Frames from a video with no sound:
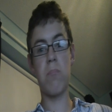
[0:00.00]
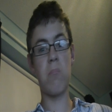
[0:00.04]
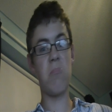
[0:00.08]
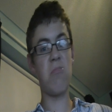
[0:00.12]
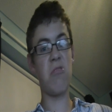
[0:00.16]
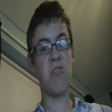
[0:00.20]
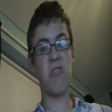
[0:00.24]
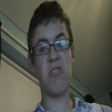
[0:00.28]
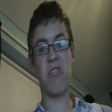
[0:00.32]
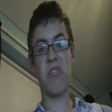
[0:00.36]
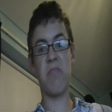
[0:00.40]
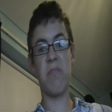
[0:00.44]

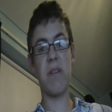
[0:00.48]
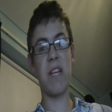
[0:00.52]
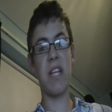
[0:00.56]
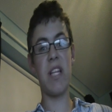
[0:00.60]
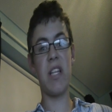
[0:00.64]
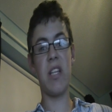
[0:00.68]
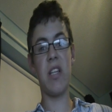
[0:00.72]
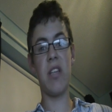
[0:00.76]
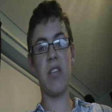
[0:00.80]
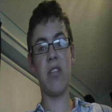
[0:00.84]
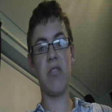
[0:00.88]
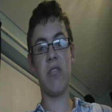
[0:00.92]

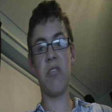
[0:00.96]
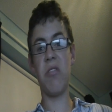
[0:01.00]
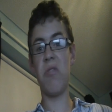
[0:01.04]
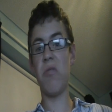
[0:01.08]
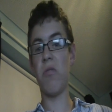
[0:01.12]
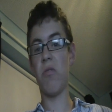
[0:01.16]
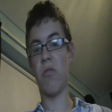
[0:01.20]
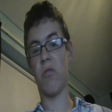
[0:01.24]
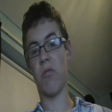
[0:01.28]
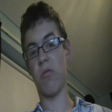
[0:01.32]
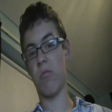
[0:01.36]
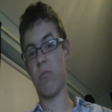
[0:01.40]
speak to you
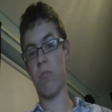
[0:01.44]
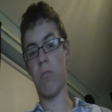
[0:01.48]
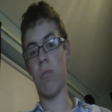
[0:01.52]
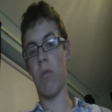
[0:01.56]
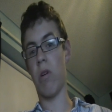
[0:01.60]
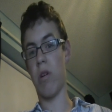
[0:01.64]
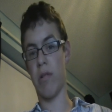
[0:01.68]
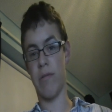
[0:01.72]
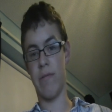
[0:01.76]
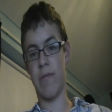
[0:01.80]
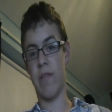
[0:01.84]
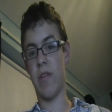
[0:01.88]
soon, or
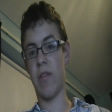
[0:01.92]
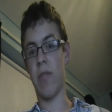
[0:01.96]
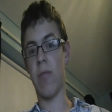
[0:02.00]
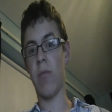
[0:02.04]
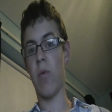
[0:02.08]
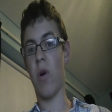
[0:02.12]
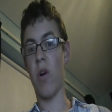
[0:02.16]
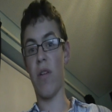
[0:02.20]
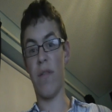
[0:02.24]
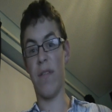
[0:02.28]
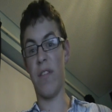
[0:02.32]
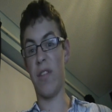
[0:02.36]
one of the,
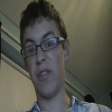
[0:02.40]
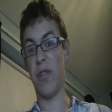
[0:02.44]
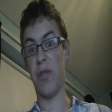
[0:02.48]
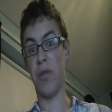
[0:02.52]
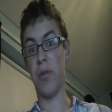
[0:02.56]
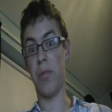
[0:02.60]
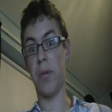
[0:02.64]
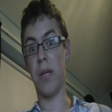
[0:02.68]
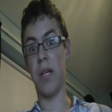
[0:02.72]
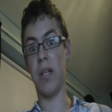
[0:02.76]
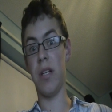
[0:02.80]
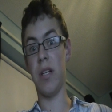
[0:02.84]
one of us
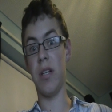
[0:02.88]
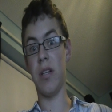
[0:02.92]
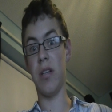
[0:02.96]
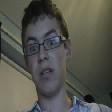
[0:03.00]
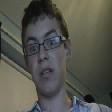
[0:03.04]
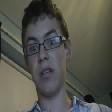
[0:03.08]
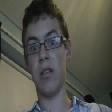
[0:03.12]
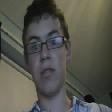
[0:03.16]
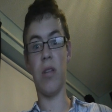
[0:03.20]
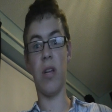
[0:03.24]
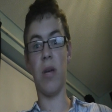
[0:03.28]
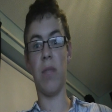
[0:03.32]
will speak to you
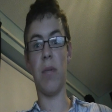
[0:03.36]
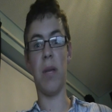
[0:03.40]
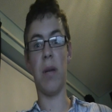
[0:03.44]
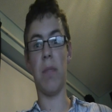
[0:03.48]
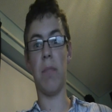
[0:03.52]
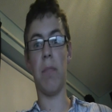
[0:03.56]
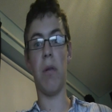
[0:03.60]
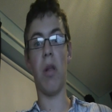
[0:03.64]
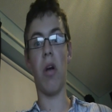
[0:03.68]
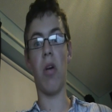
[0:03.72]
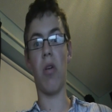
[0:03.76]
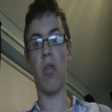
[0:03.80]
soon. There'll be
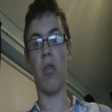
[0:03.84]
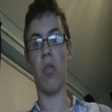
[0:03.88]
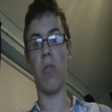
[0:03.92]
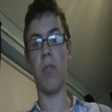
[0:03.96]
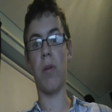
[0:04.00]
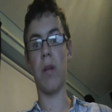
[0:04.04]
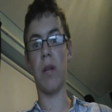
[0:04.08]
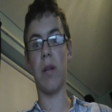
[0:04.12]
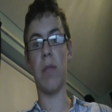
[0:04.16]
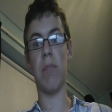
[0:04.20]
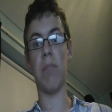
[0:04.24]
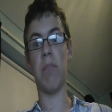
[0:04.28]
a blog
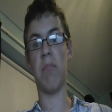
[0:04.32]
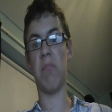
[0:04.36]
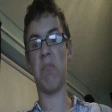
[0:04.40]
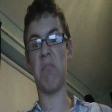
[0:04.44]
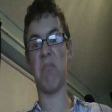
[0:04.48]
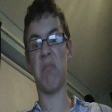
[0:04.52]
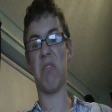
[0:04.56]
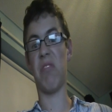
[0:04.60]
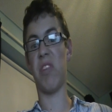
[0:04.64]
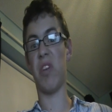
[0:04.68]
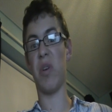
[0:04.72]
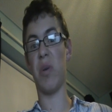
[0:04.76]
up in a
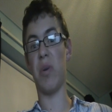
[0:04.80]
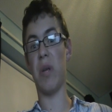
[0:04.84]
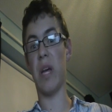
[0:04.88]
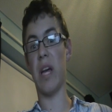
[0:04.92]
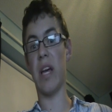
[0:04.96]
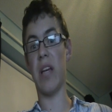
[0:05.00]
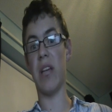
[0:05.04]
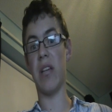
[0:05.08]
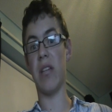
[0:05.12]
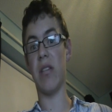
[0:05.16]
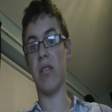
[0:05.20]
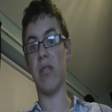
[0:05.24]
few
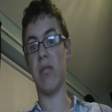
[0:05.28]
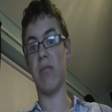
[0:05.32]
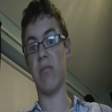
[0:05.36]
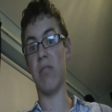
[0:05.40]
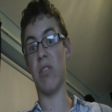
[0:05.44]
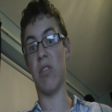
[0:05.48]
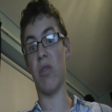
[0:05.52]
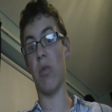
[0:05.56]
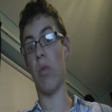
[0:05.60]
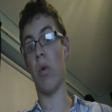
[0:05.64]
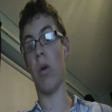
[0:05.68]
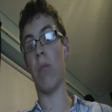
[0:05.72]
days and
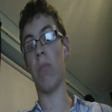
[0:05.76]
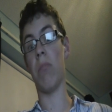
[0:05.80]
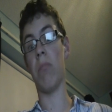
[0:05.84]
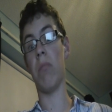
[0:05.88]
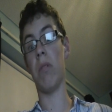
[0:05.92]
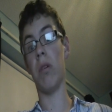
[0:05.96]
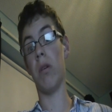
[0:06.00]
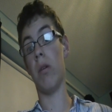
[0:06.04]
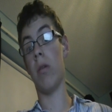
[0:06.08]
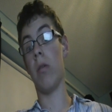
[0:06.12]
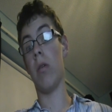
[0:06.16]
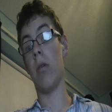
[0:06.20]
another one.
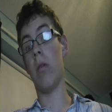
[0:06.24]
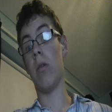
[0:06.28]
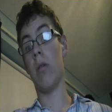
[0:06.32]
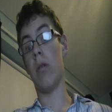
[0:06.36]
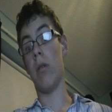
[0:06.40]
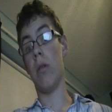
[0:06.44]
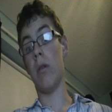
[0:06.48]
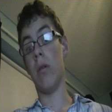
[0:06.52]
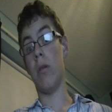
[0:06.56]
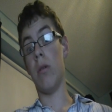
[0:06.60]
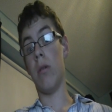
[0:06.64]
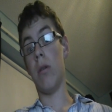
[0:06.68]

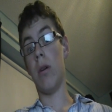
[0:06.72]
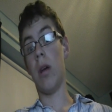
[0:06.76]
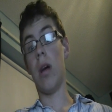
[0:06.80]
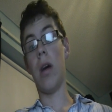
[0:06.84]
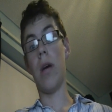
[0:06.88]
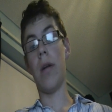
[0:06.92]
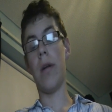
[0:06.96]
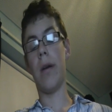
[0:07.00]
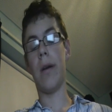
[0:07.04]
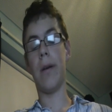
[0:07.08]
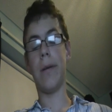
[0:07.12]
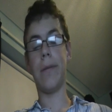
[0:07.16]

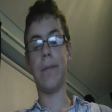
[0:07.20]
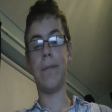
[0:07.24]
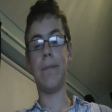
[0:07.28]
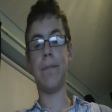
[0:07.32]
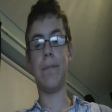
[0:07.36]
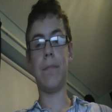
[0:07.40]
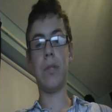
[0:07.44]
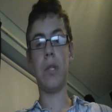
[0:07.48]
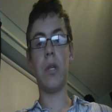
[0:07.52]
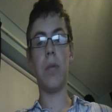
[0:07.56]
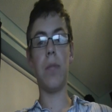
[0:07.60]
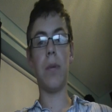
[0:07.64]
I don't know,
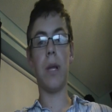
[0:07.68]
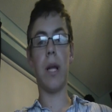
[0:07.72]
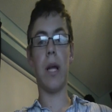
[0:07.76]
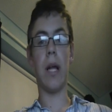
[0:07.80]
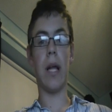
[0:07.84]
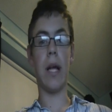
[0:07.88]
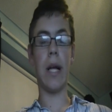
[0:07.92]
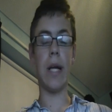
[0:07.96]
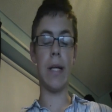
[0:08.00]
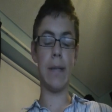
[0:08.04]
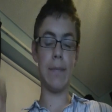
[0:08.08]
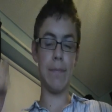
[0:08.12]
something
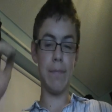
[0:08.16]
like